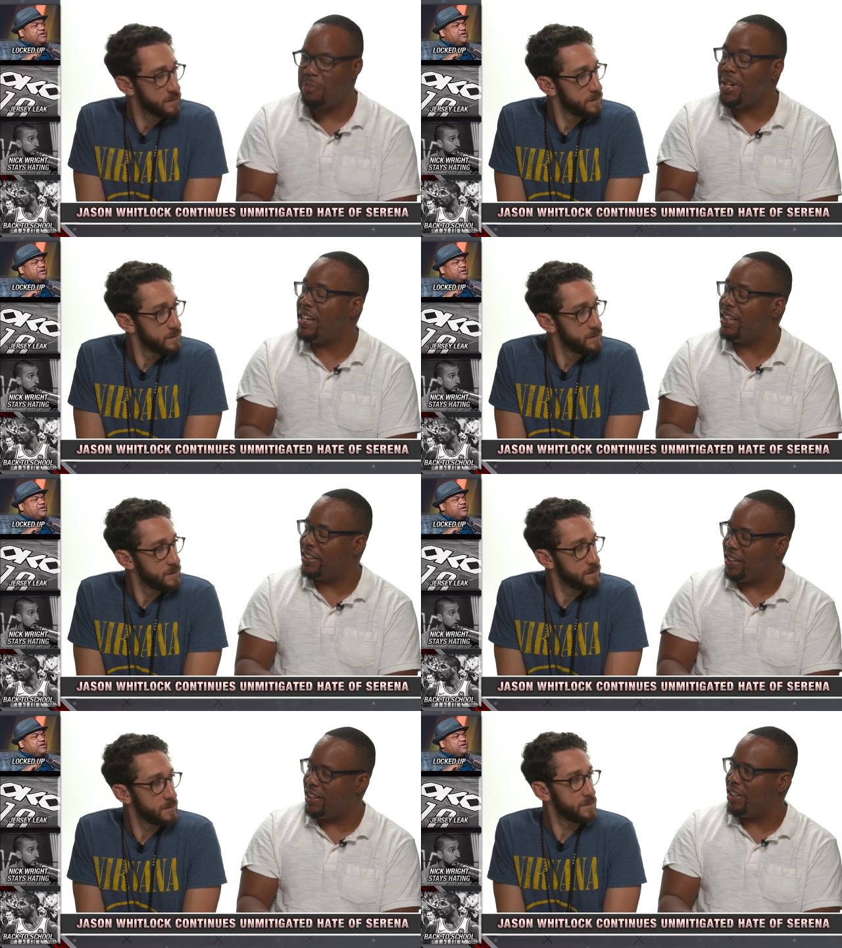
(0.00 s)

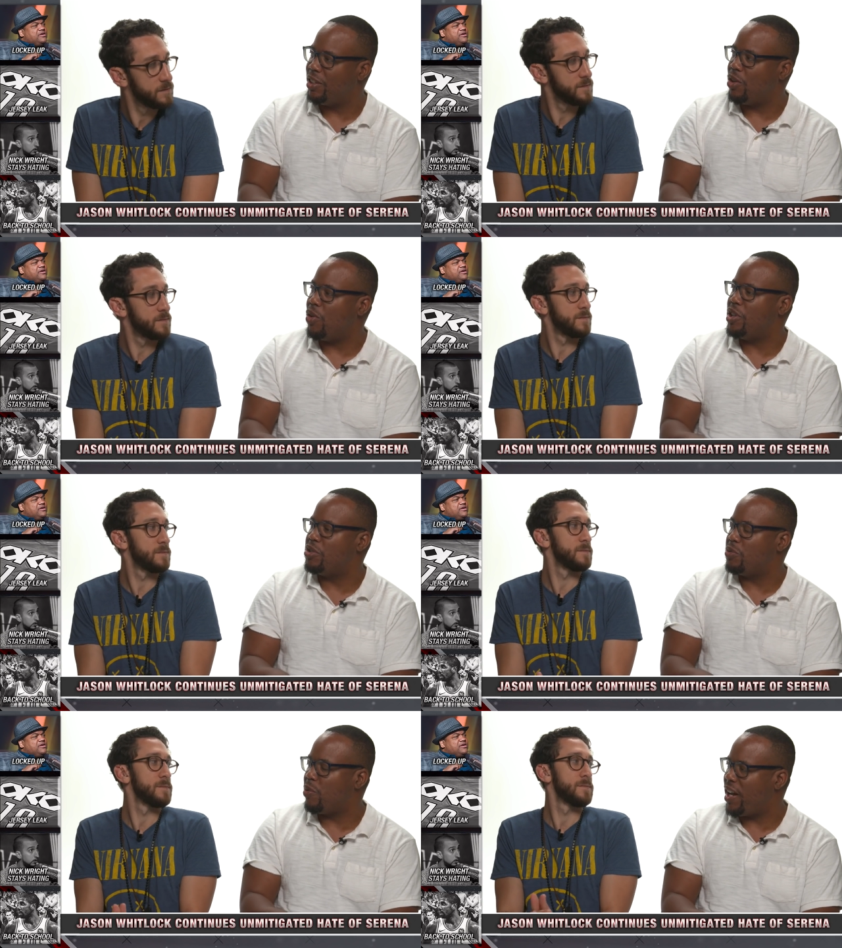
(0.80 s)
Speaker 1: immediately going
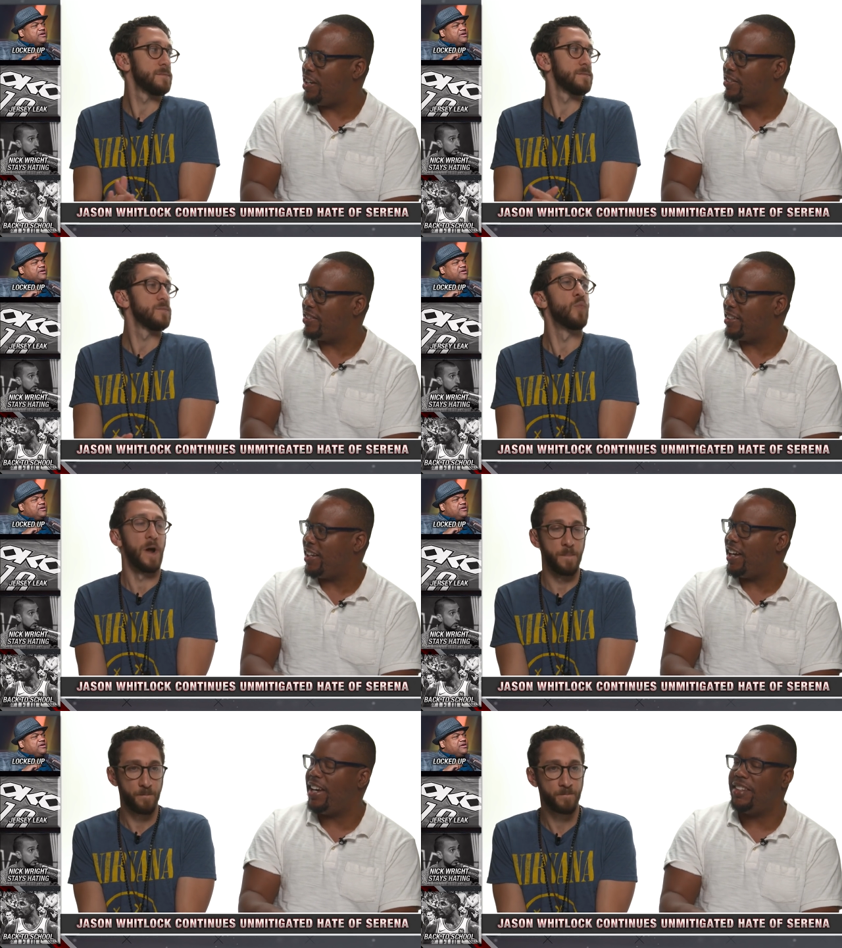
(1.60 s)
to race
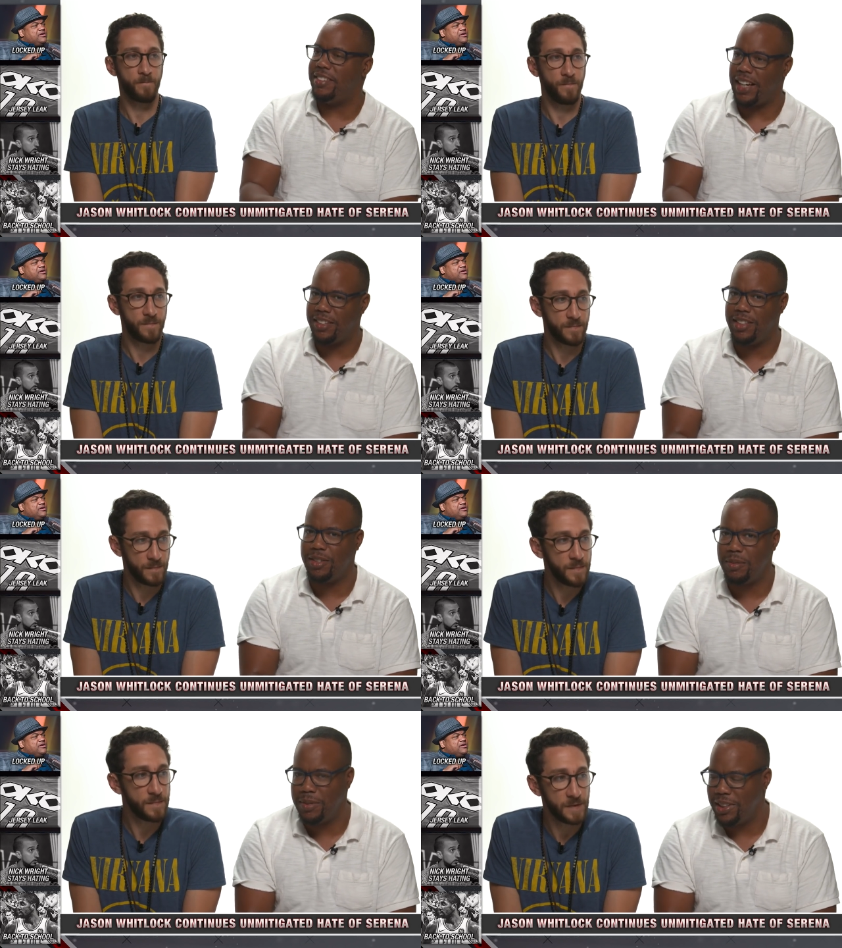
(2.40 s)
right. and
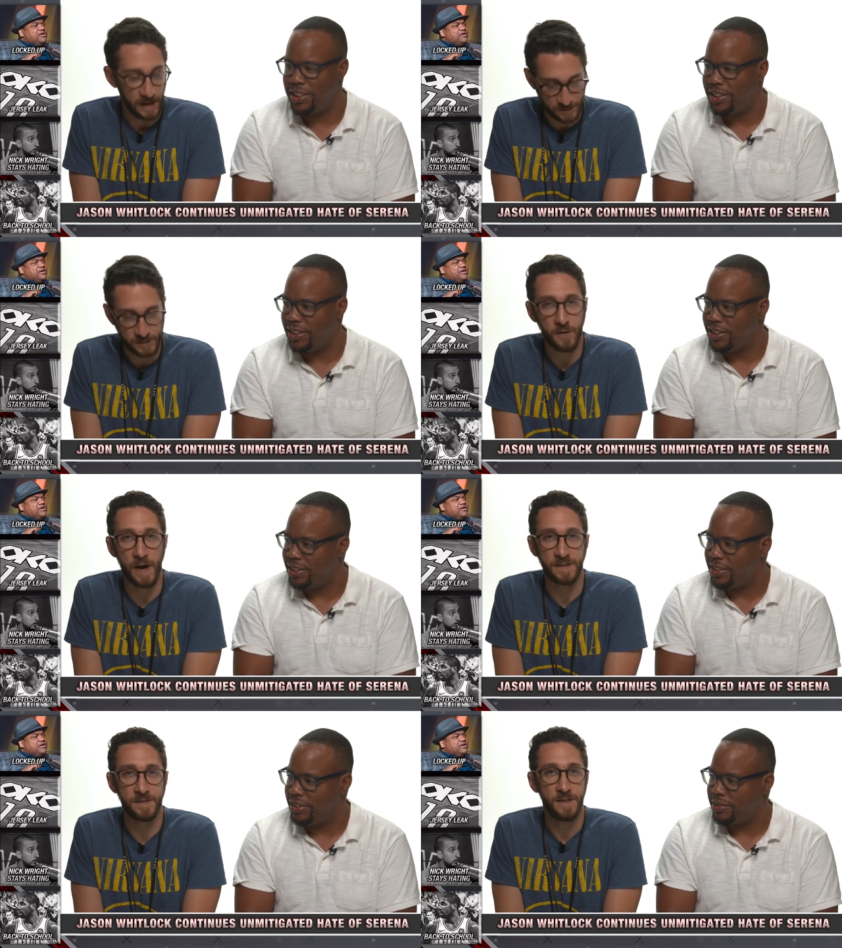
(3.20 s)
sexism.
Speaker 2: Yes,
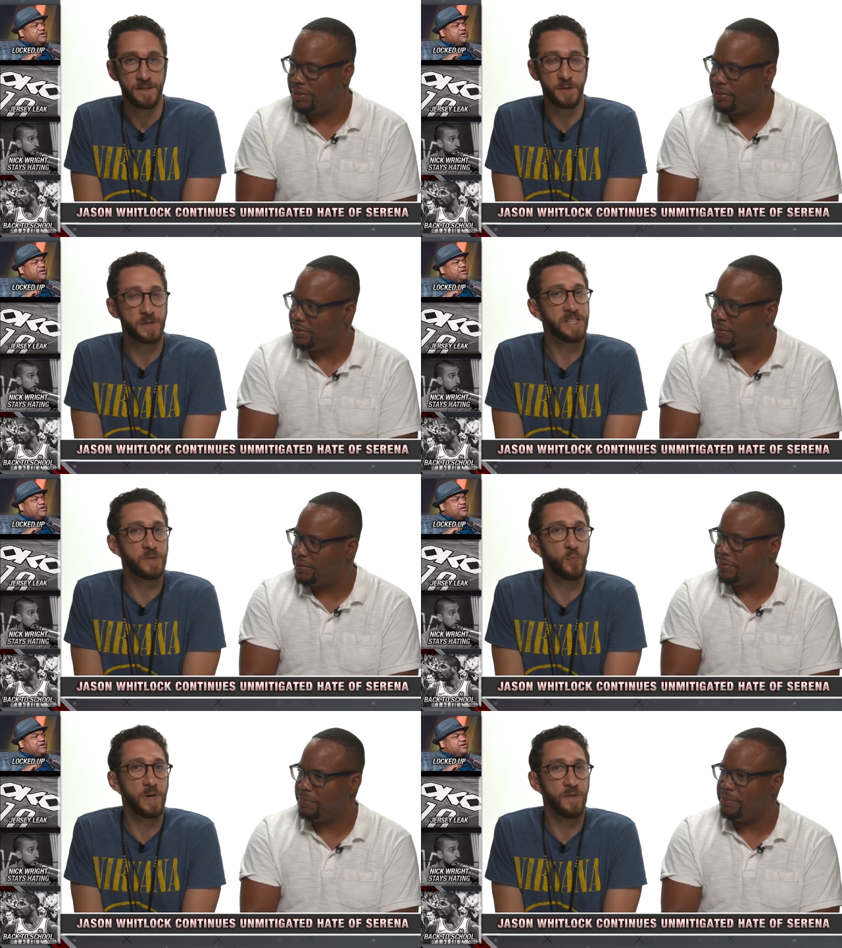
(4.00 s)
correct. So
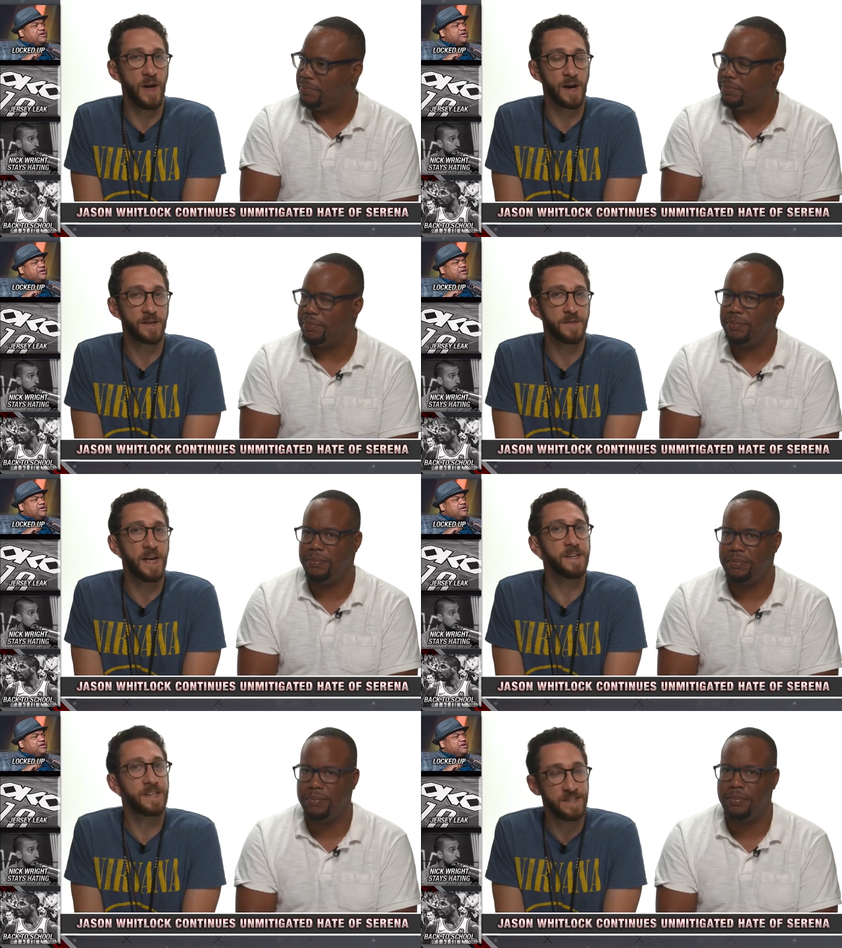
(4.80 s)
Jason Whitlock
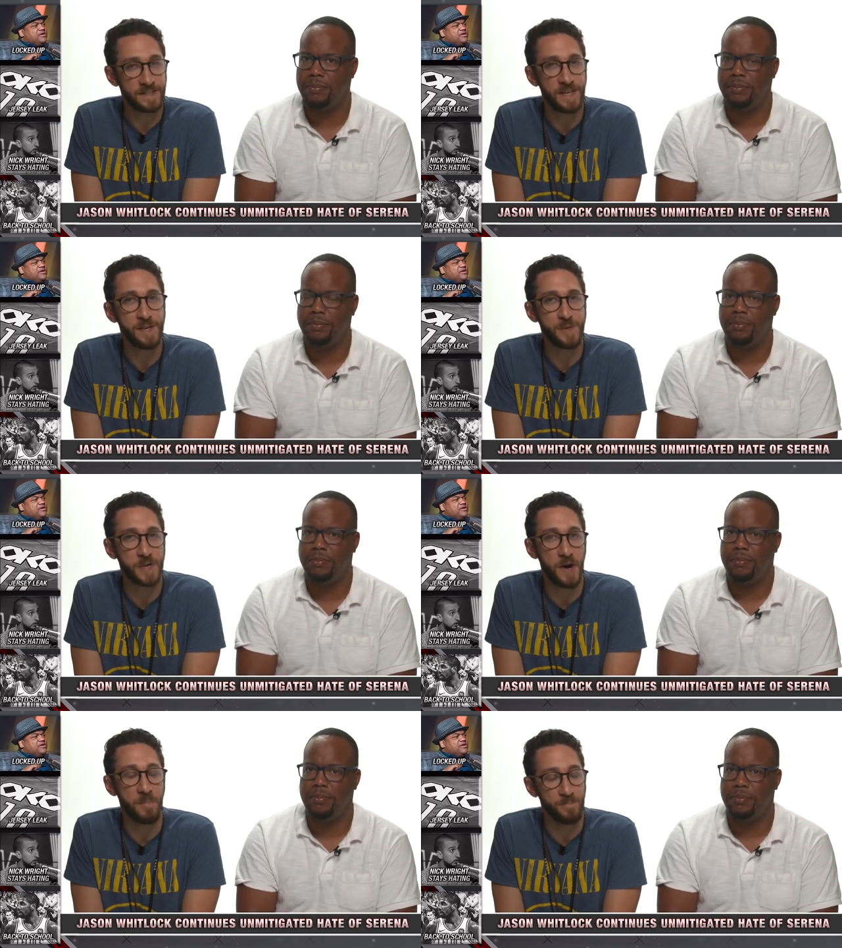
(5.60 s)
then
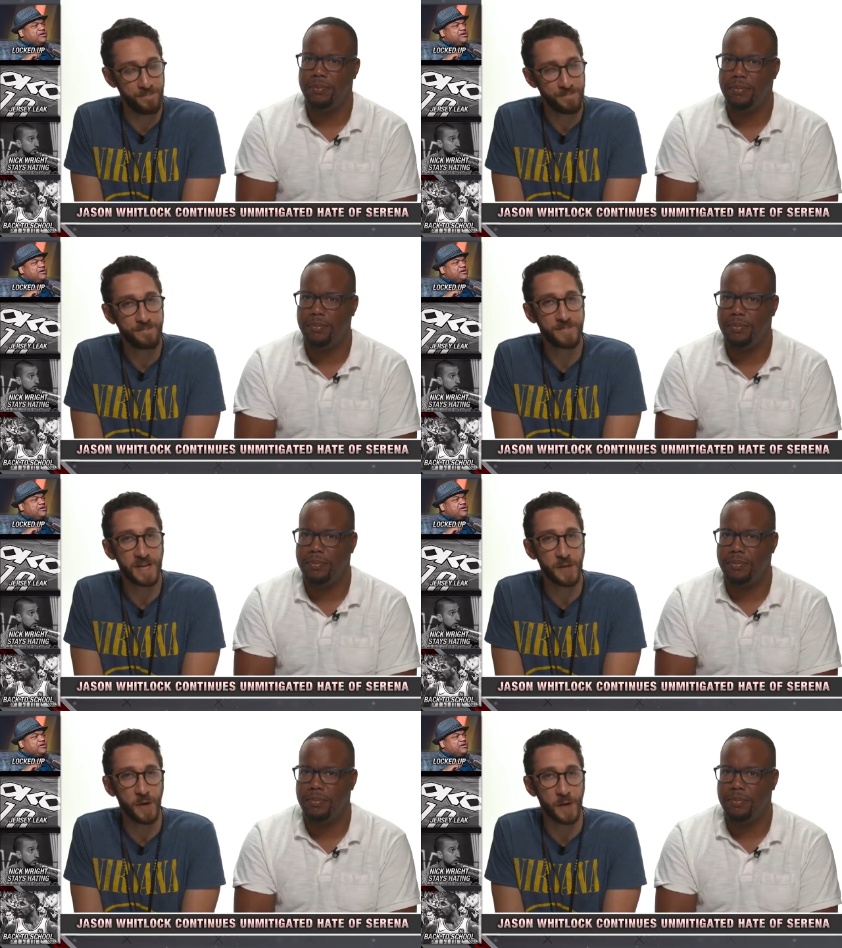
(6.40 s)
continues on.
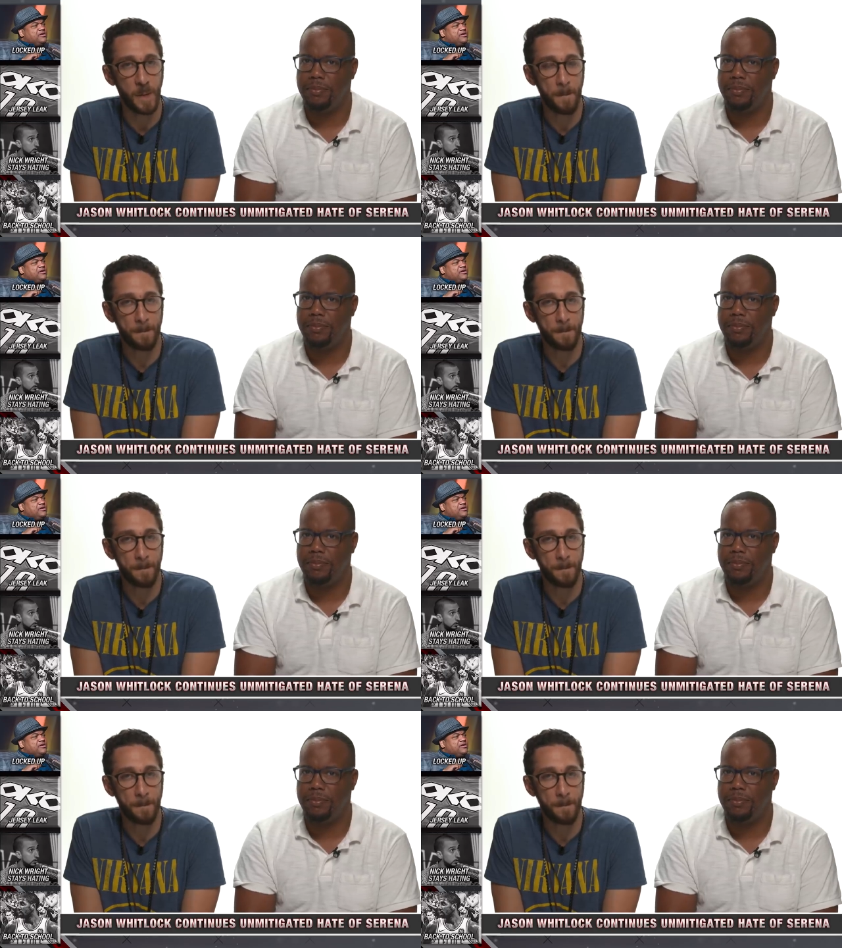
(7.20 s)
Take a look.